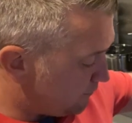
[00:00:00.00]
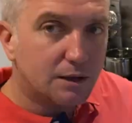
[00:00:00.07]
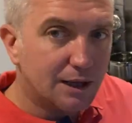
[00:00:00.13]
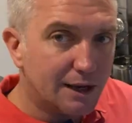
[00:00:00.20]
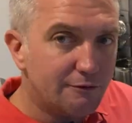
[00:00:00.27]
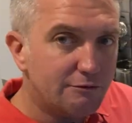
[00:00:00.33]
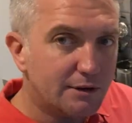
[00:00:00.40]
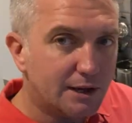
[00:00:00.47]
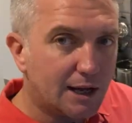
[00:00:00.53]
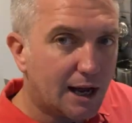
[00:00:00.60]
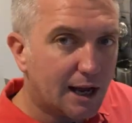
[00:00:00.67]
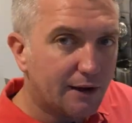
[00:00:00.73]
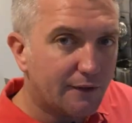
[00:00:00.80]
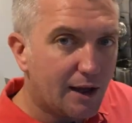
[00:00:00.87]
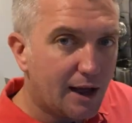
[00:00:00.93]
delivery
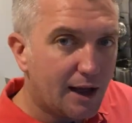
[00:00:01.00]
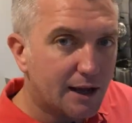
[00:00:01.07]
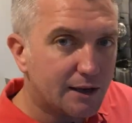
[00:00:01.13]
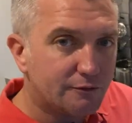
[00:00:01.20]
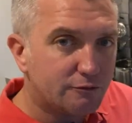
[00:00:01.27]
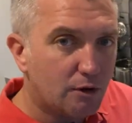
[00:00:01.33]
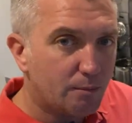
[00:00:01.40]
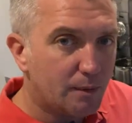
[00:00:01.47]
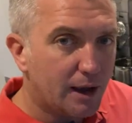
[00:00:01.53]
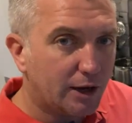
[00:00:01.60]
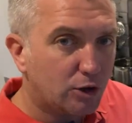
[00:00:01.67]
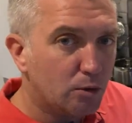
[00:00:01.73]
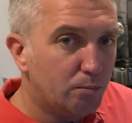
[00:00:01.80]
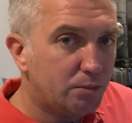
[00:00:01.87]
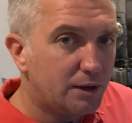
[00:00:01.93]
I've had from a
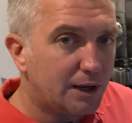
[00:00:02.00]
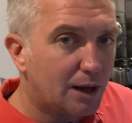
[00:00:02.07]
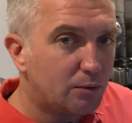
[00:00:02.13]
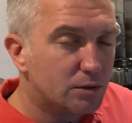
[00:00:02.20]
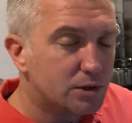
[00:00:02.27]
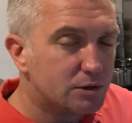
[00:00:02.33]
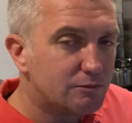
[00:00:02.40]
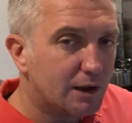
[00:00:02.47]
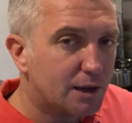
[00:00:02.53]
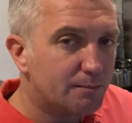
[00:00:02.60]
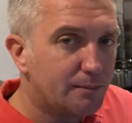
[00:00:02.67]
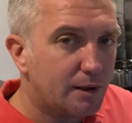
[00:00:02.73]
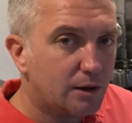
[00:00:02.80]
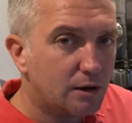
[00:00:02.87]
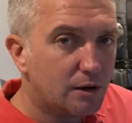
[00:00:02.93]
company that was
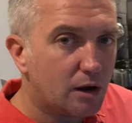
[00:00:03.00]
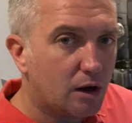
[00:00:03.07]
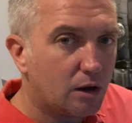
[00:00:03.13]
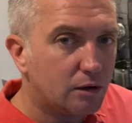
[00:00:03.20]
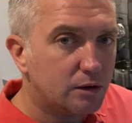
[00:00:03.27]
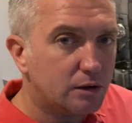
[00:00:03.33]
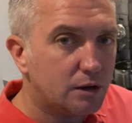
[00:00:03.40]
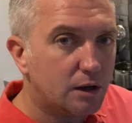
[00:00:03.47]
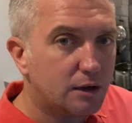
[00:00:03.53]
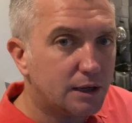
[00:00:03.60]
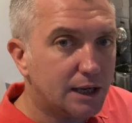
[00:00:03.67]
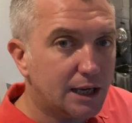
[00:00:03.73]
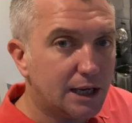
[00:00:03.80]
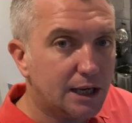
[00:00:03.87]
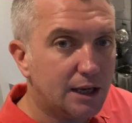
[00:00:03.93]
recommended on
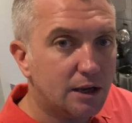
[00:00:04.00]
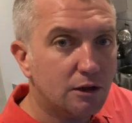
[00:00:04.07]
the